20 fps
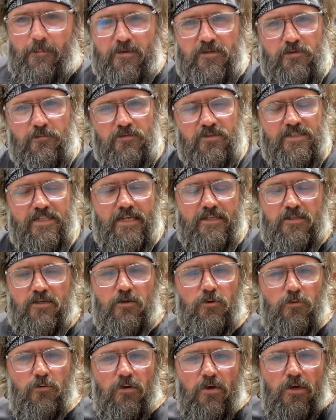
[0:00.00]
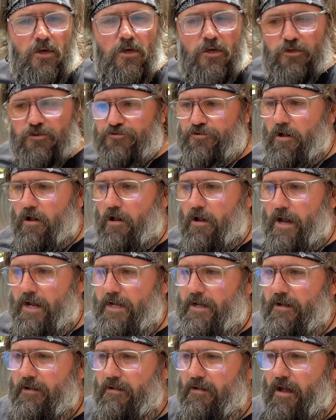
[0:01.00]
but someone said to try
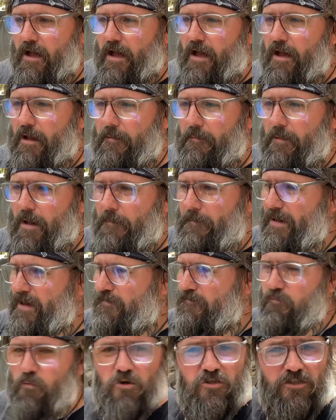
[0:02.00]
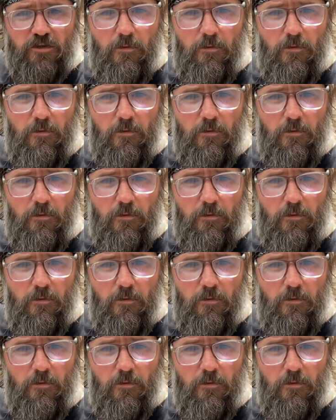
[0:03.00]
a bit of washing